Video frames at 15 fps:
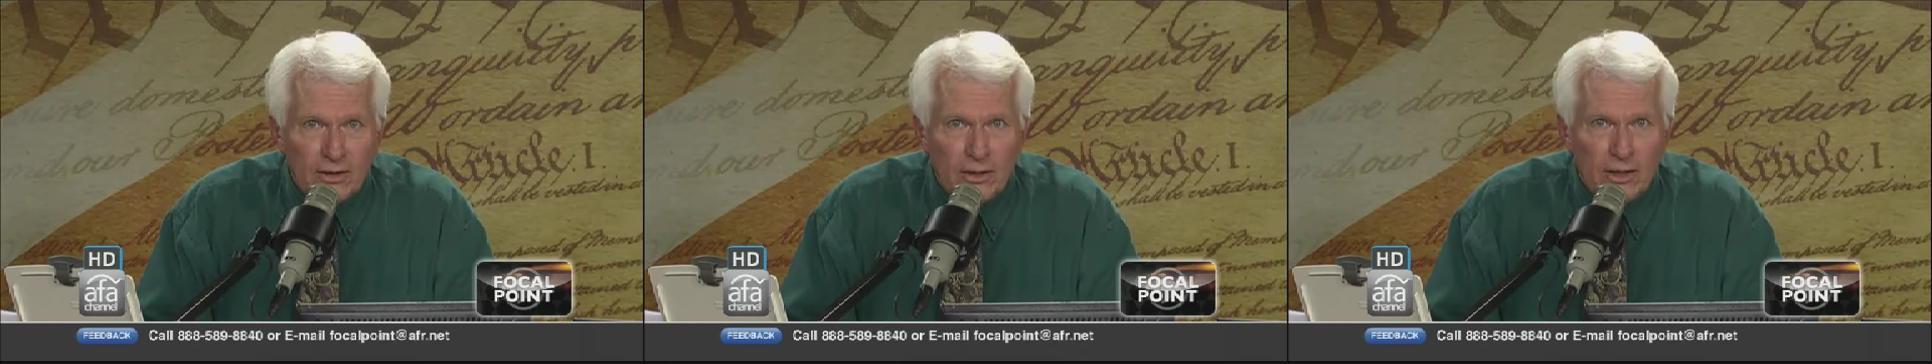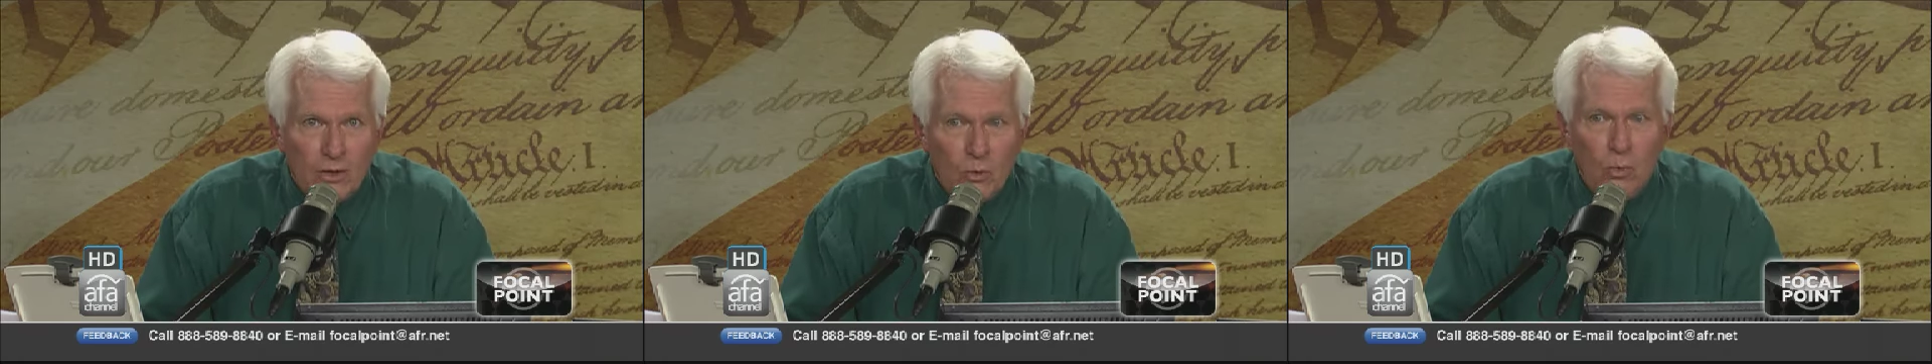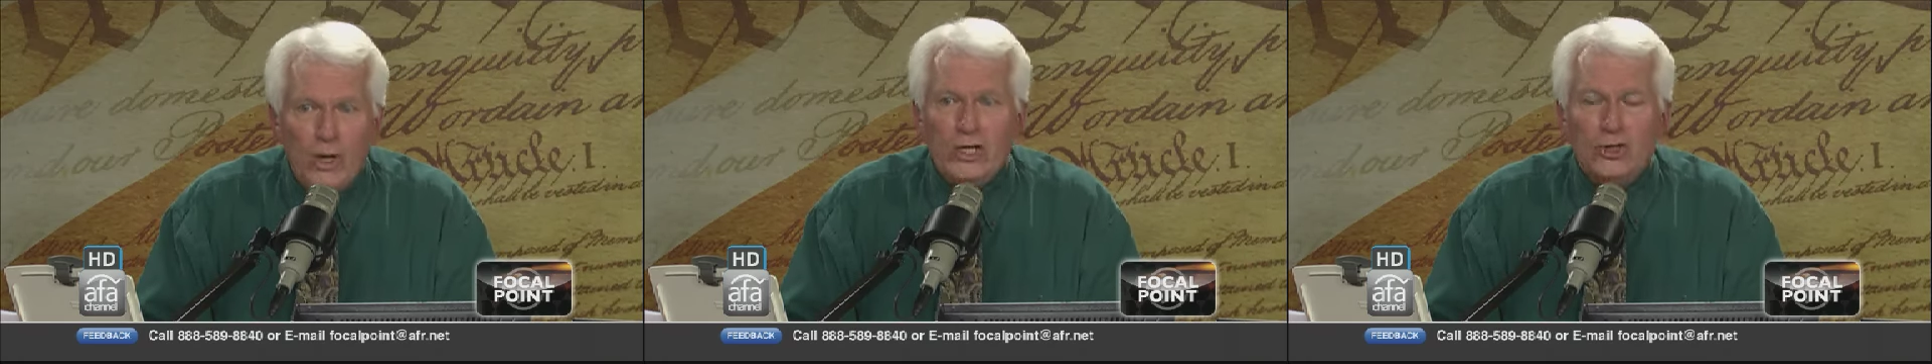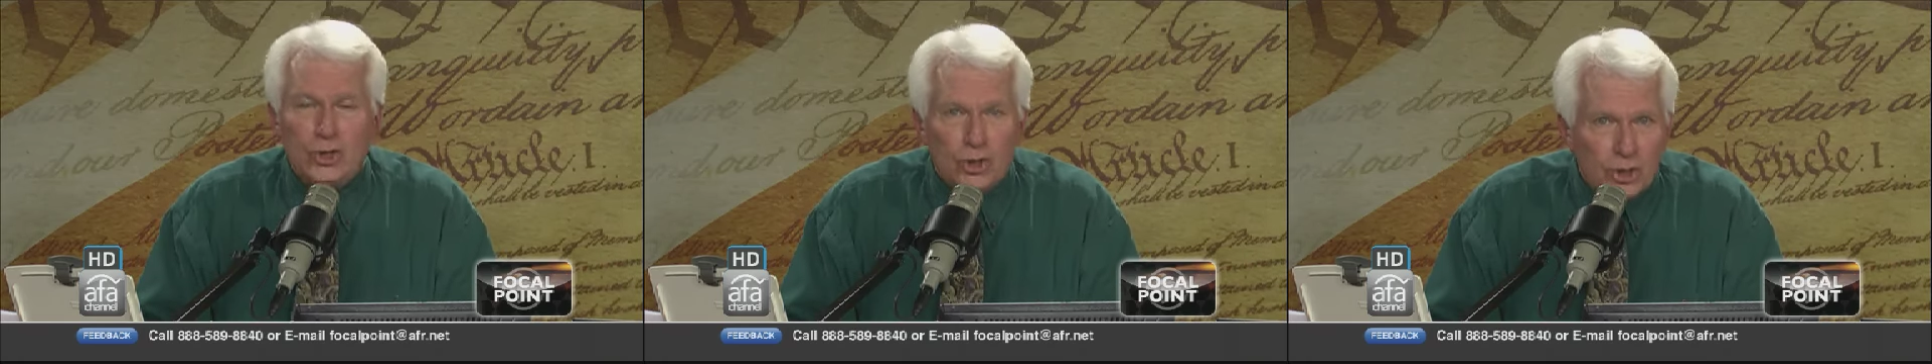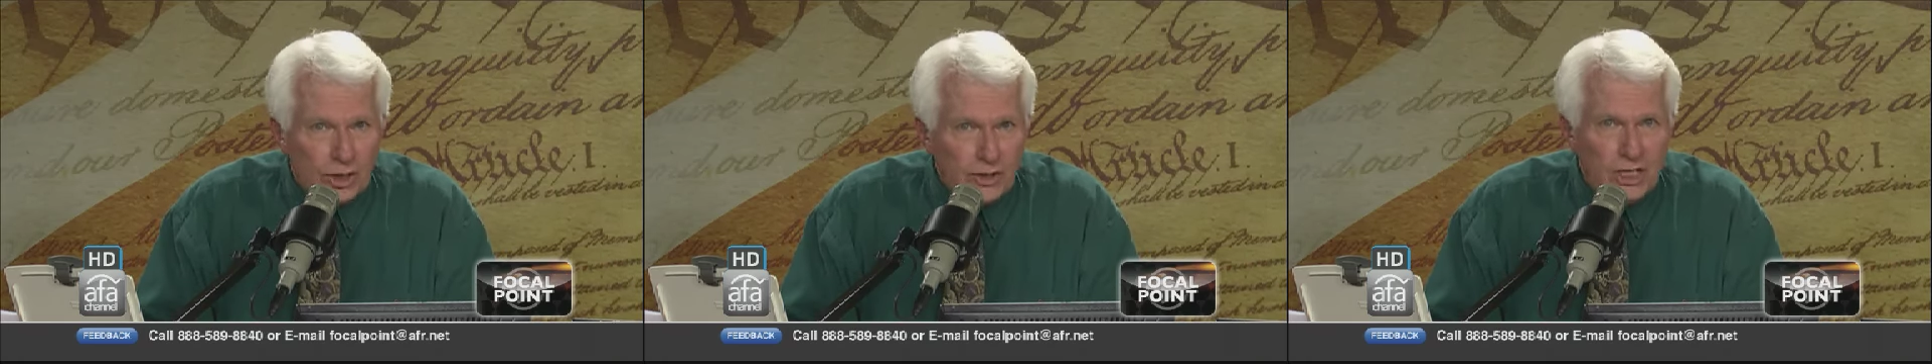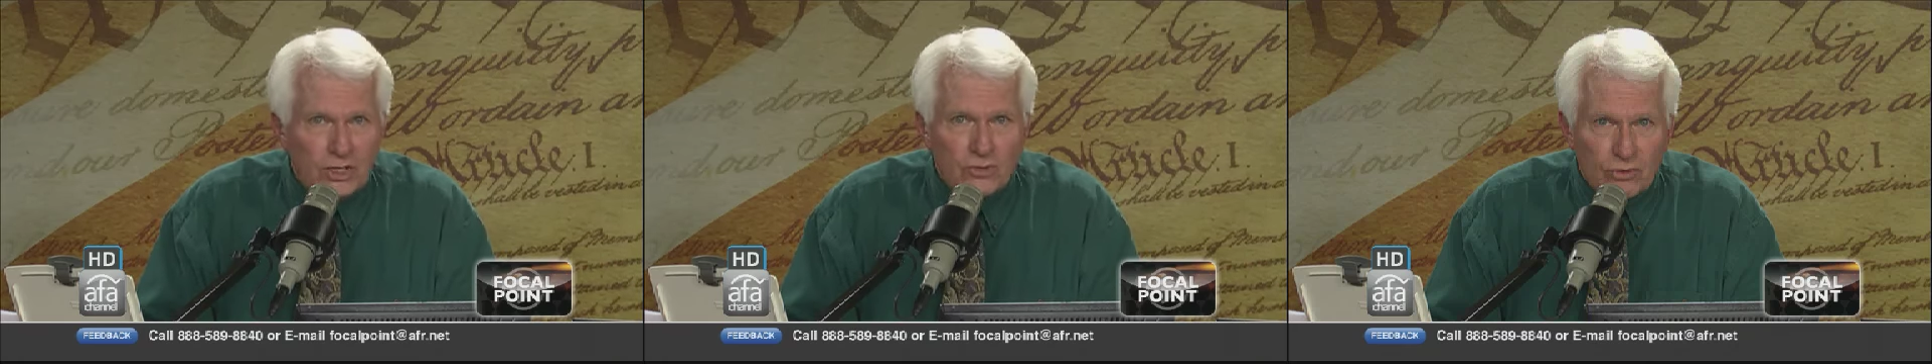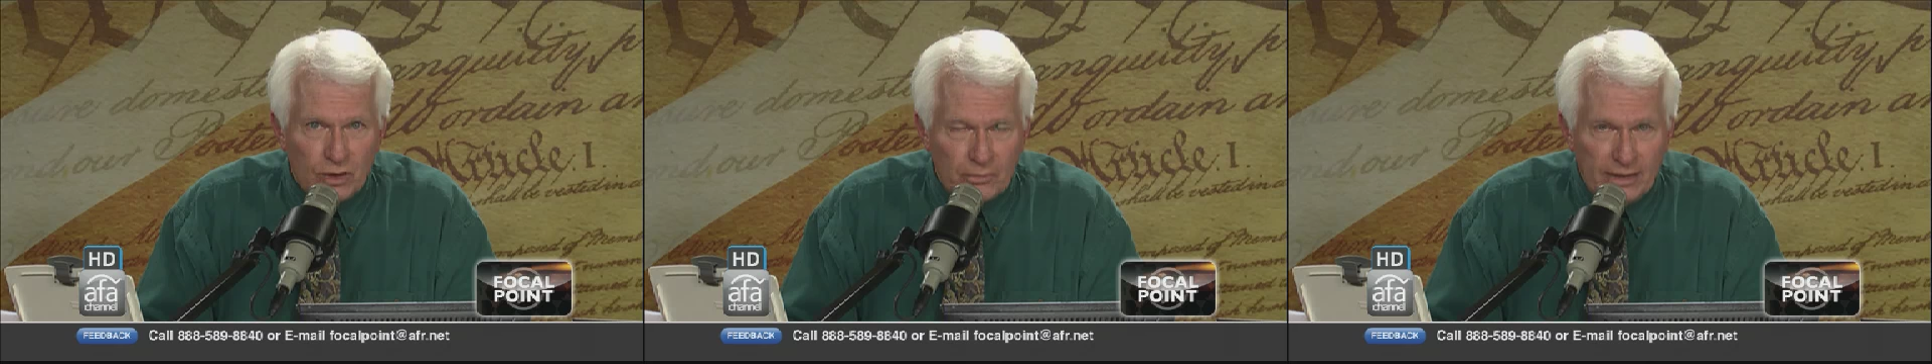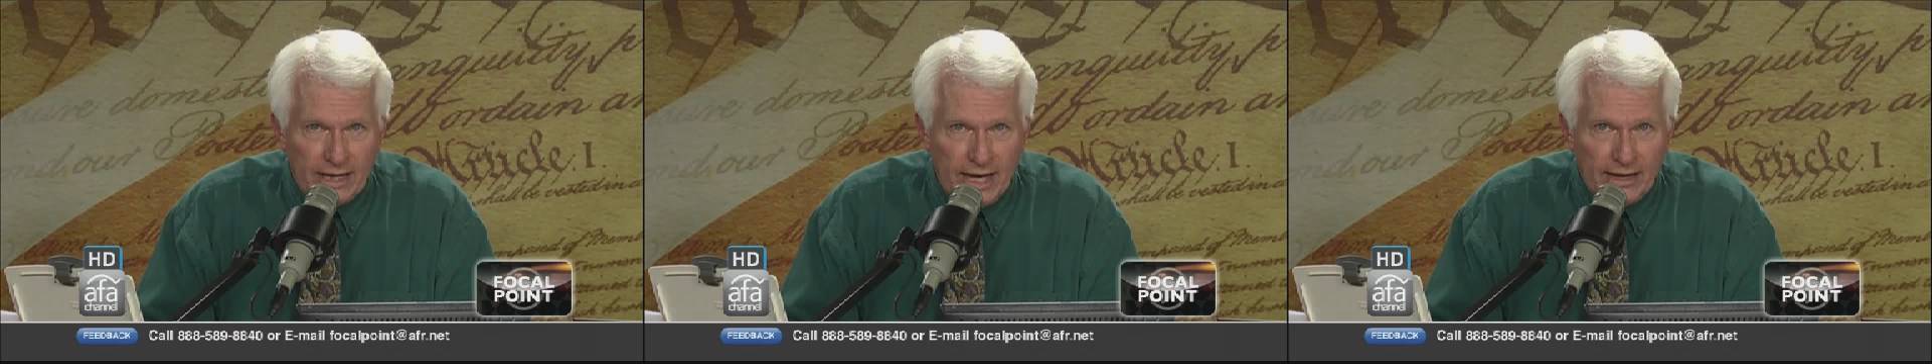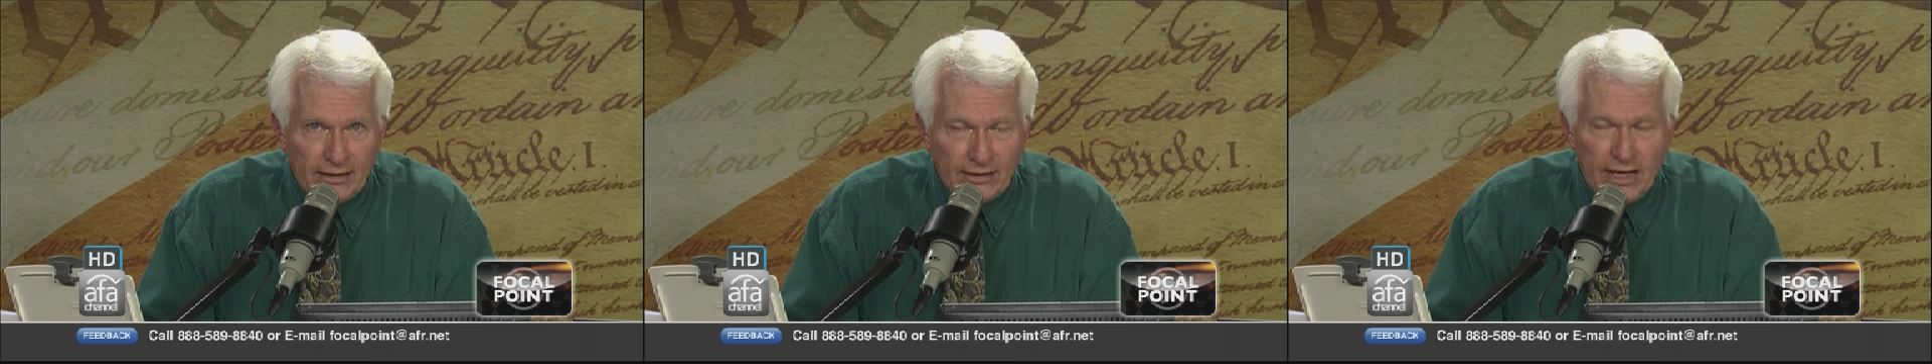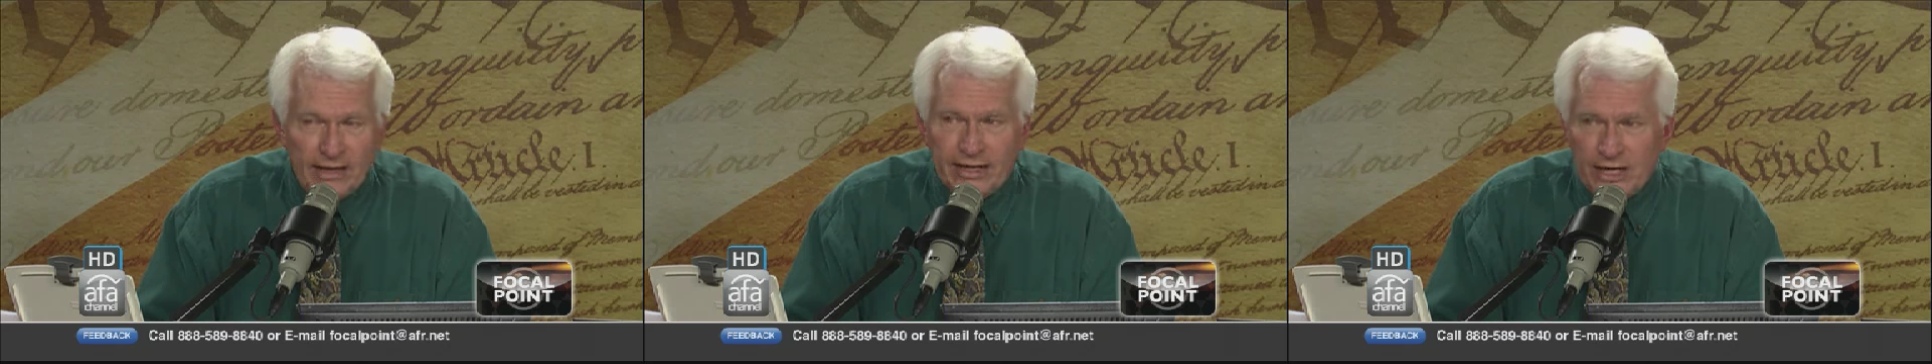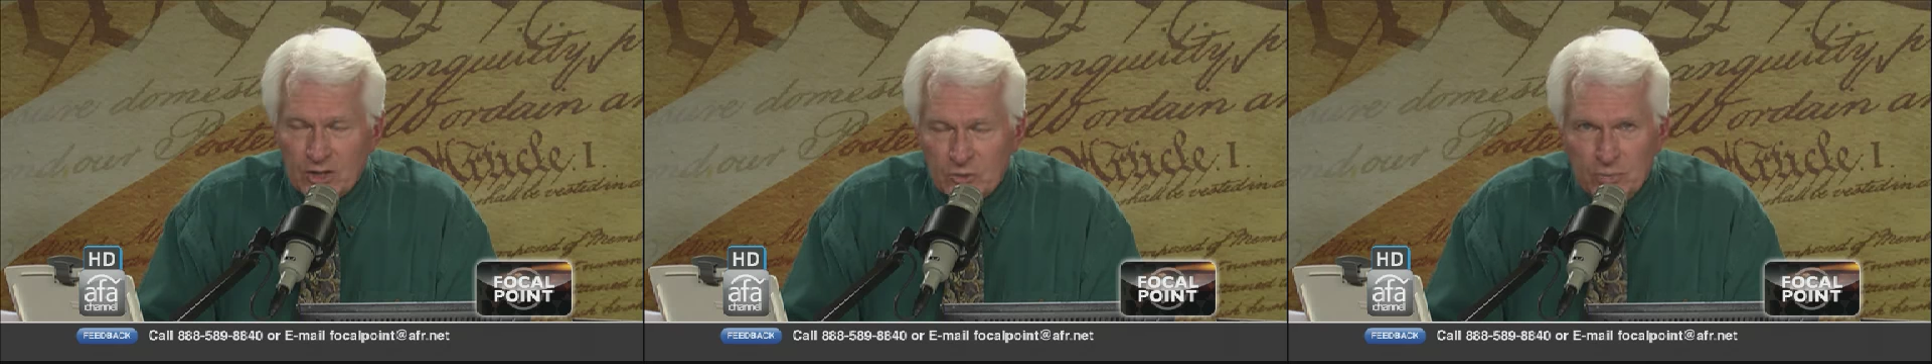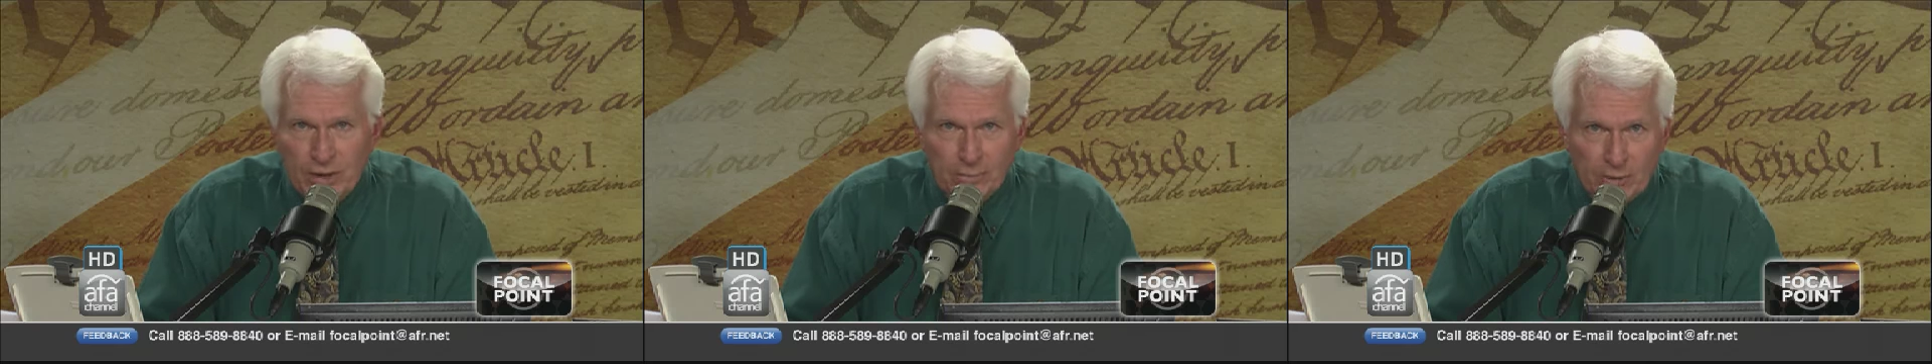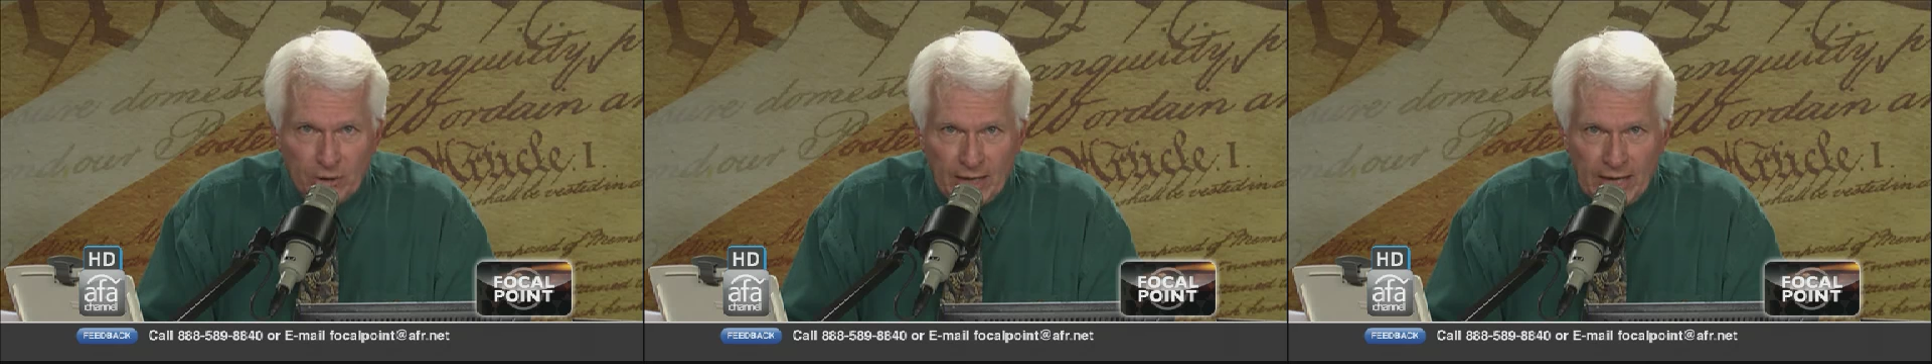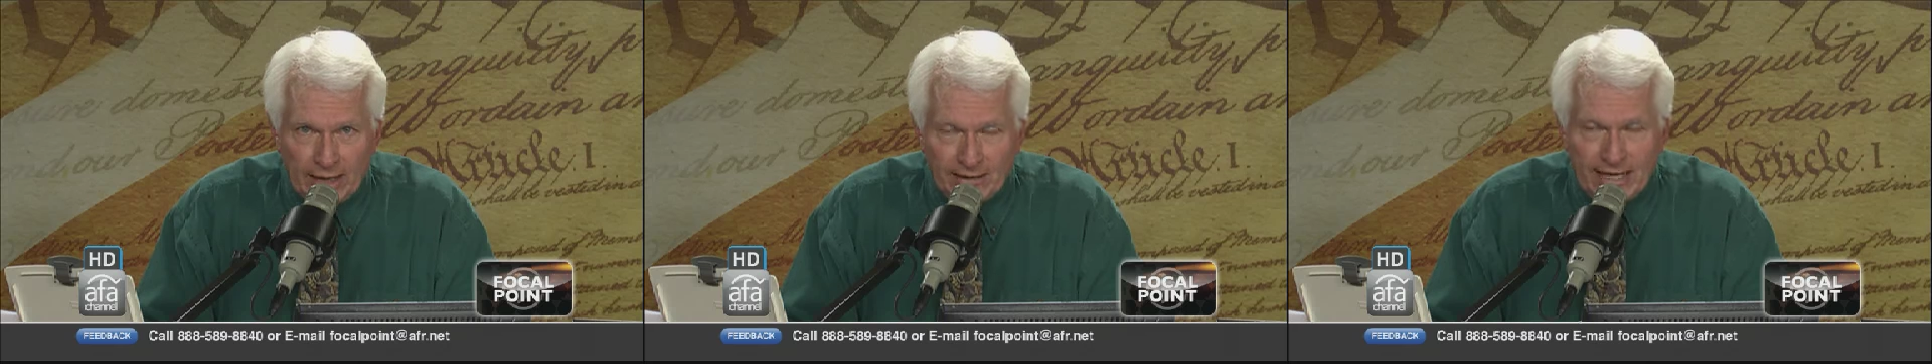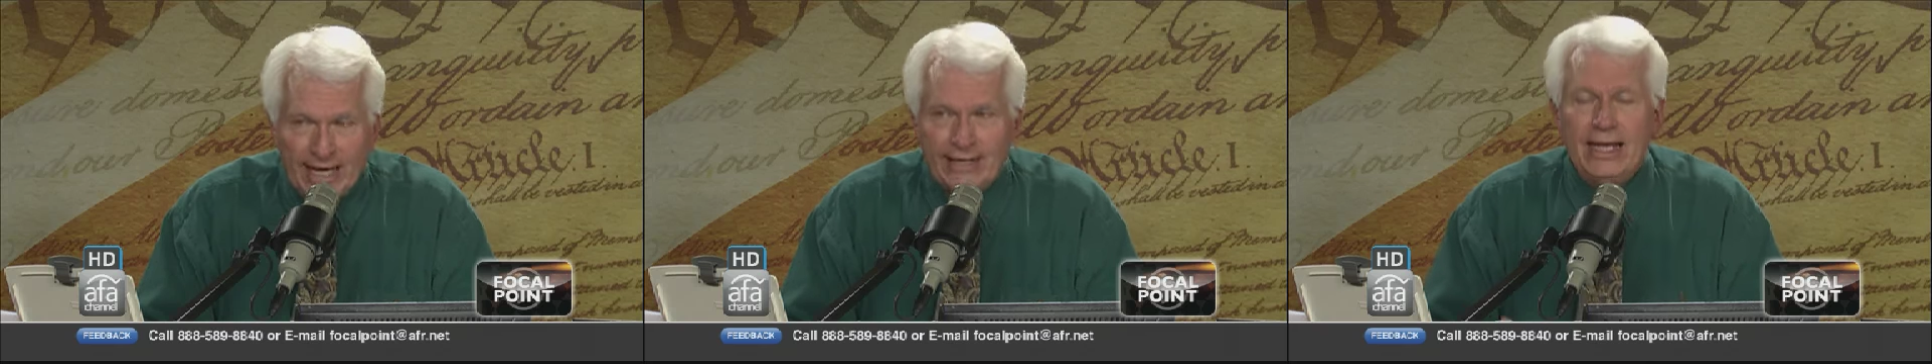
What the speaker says: We should discriminate against people like that.